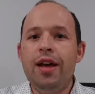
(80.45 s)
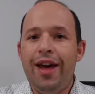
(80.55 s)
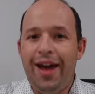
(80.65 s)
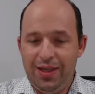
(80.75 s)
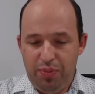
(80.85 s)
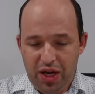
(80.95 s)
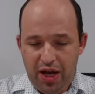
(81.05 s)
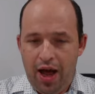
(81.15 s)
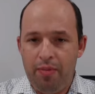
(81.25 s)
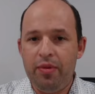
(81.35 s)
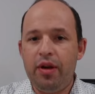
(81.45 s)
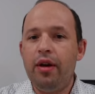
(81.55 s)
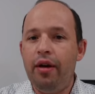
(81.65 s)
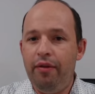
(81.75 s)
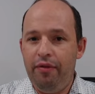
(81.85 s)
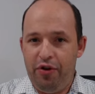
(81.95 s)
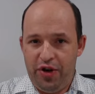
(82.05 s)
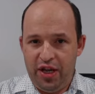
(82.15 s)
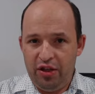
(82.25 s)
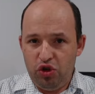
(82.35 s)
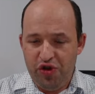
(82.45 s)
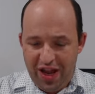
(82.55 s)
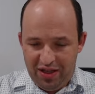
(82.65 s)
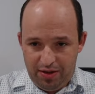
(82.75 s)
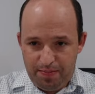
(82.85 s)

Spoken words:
has become very trendy.